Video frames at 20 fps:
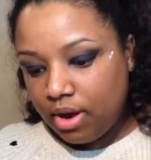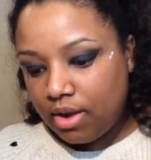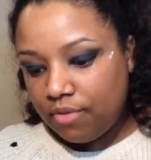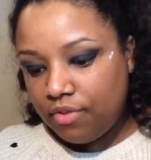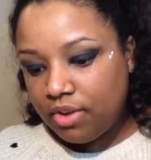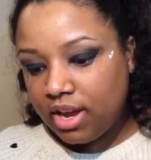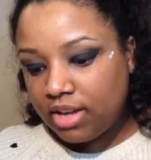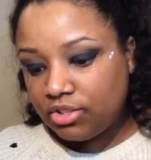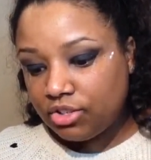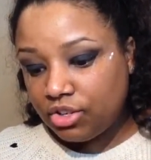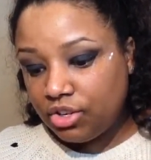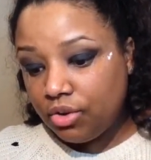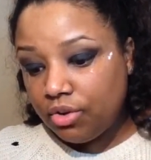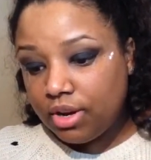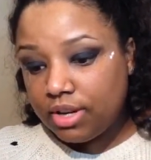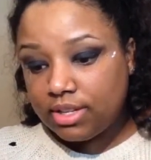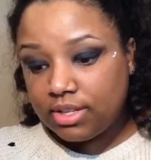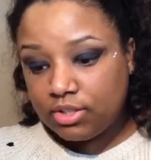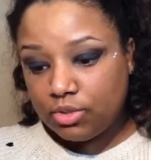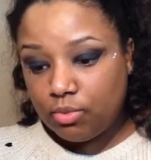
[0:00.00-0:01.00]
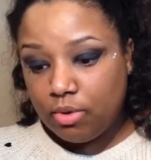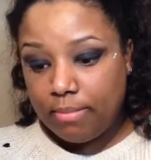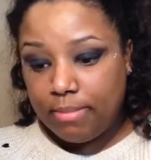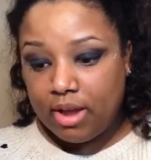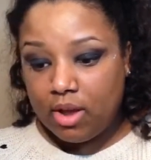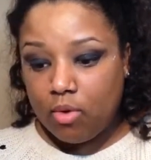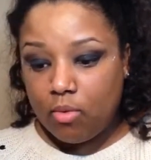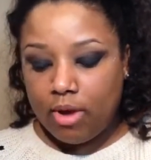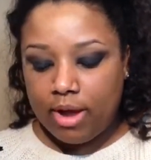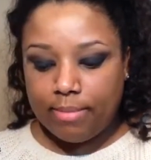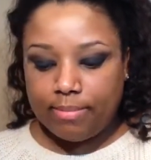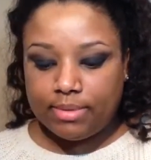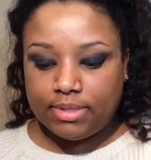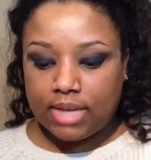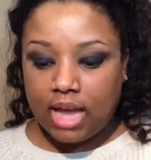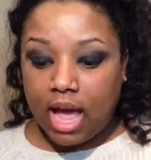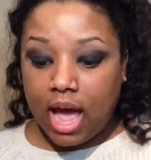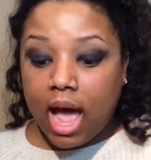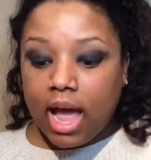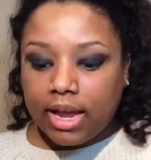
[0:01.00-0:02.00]
And if you guys are curious as to what makeup wipes
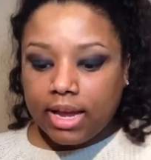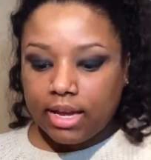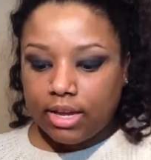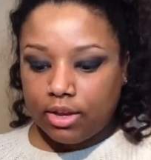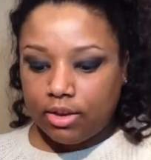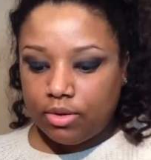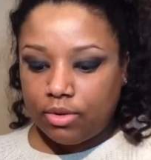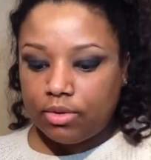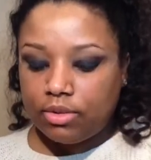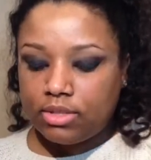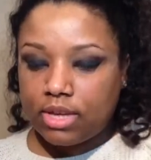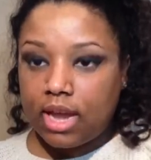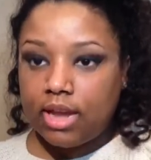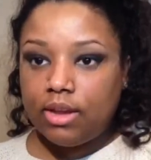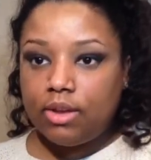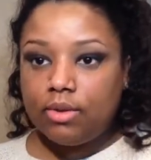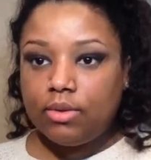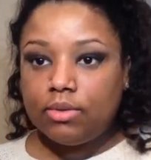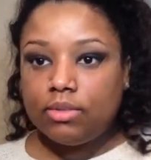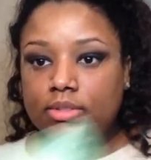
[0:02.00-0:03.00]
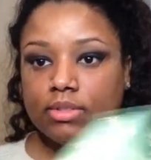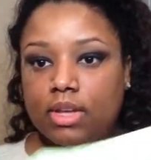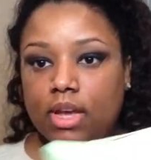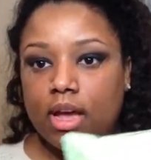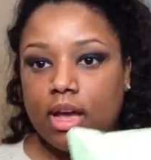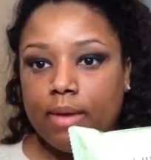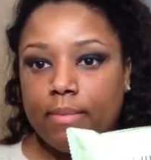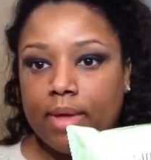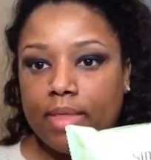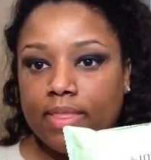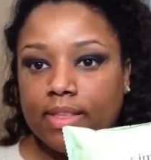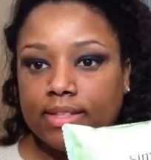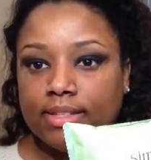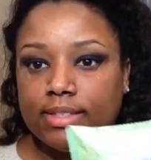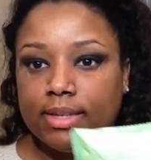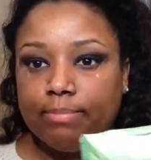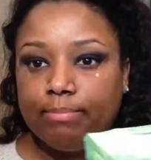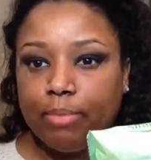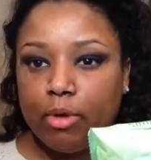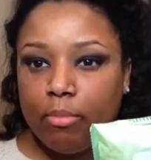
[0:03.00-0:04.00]
I use the
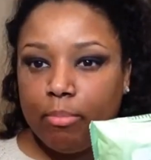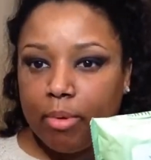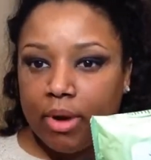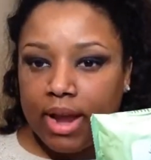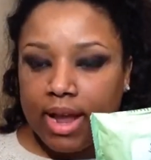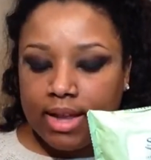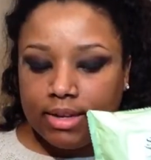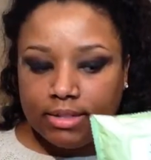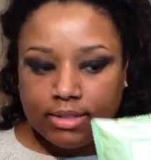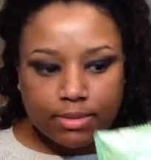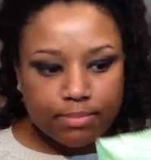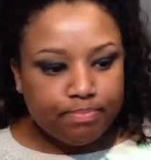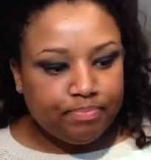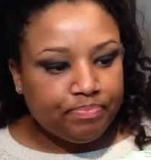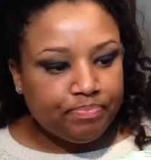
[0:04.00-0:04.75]
Simple brand.